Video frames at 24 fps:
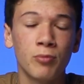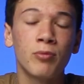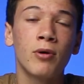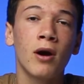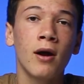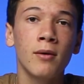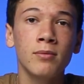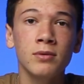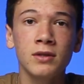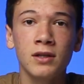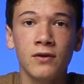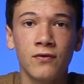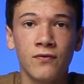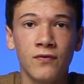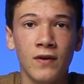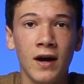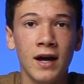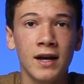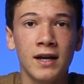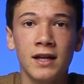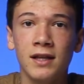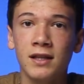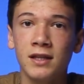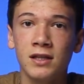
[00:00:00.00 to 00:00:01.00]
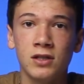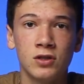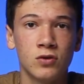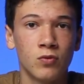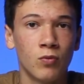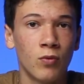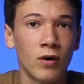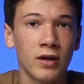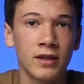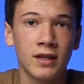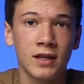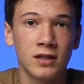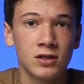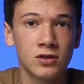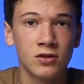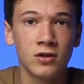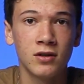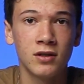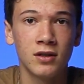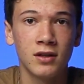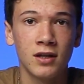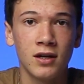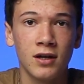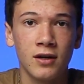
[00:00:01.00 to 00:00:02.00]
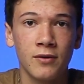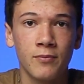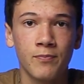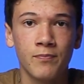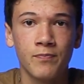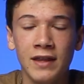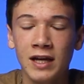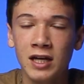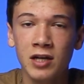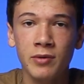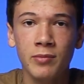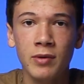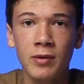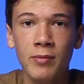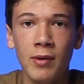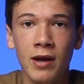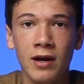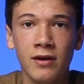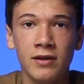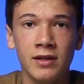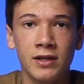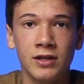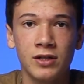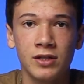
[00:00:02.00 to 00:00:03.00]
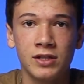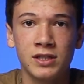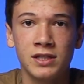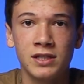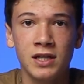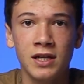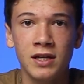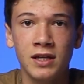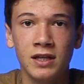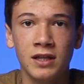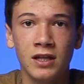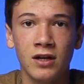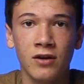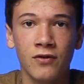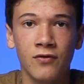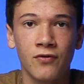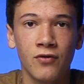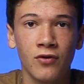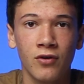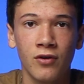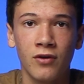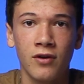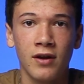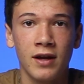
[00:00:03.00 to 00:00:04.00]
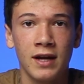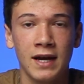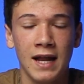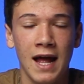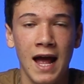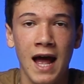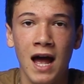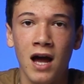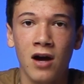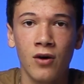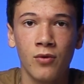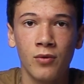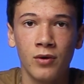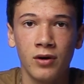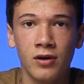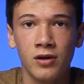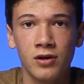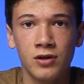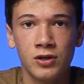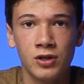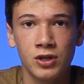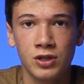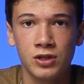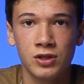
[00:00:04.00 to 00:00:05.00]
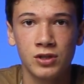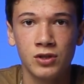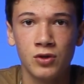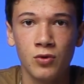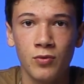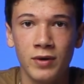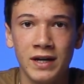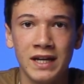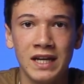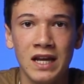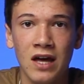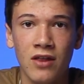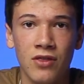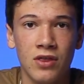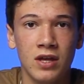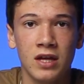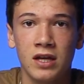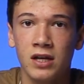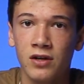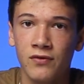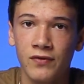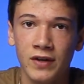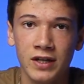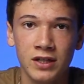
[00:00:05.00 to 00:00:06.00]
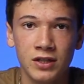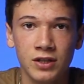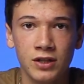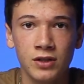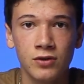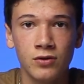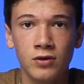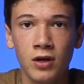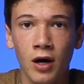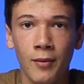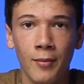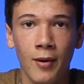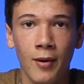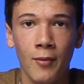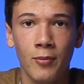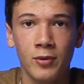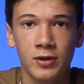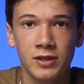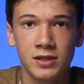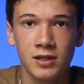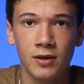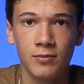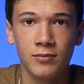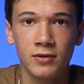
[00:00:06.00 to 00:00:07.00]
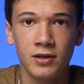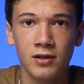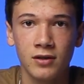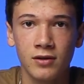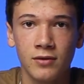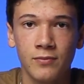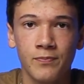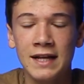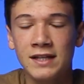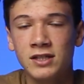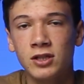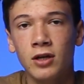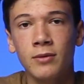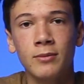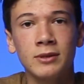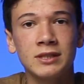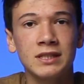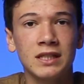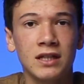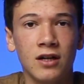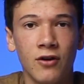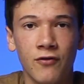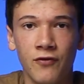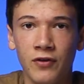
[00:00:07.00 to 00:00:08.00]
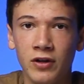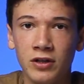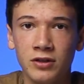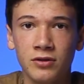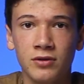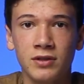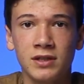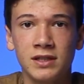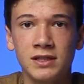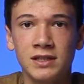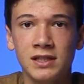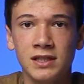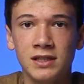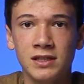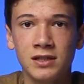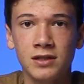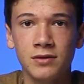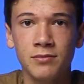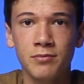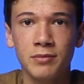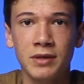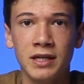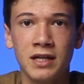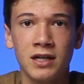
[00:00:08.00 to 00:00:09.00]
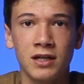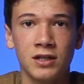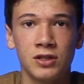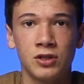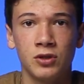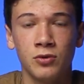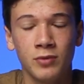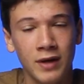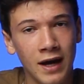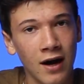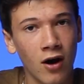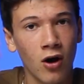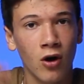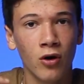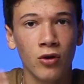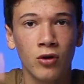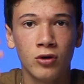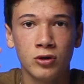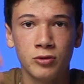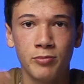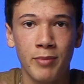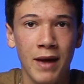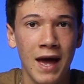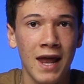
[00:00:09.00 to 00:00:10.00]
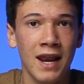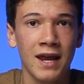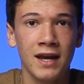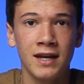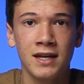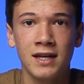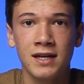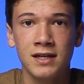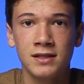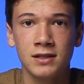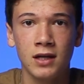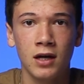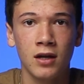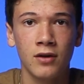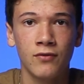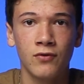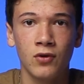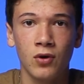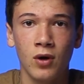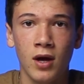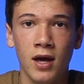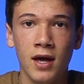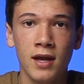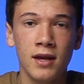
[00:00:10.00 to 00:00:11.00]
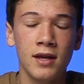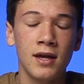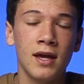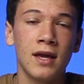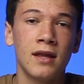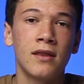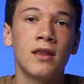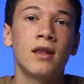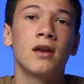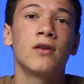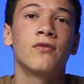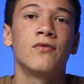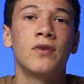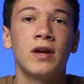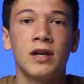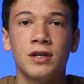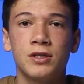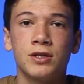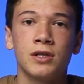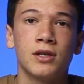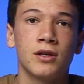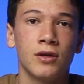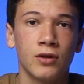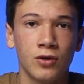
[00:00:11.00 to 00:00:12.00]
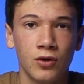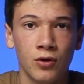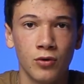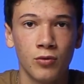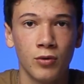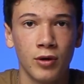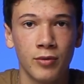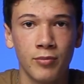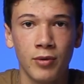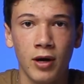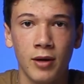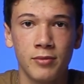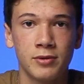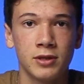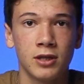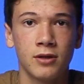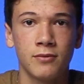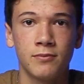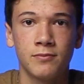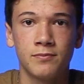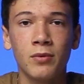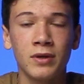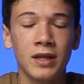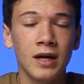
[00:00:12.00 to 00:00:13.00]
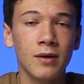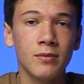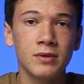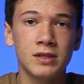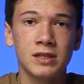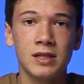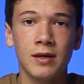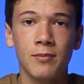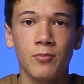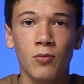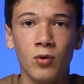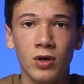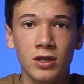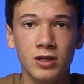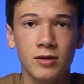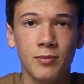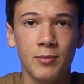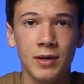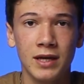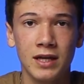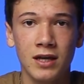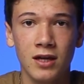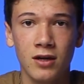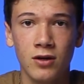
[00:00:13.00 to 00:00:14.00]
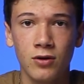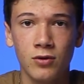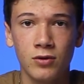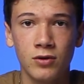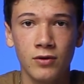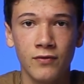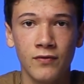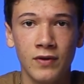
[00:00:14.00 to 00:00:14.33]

probably find at least one that's good in there. That can be better than just sitting there for an hour just doing nothing and eventually you come up with something. It's almost like a filtering system, because you get all those bad ideas out of your head and then eventually a good one pops up. Well, that was step 1 to making a YouTube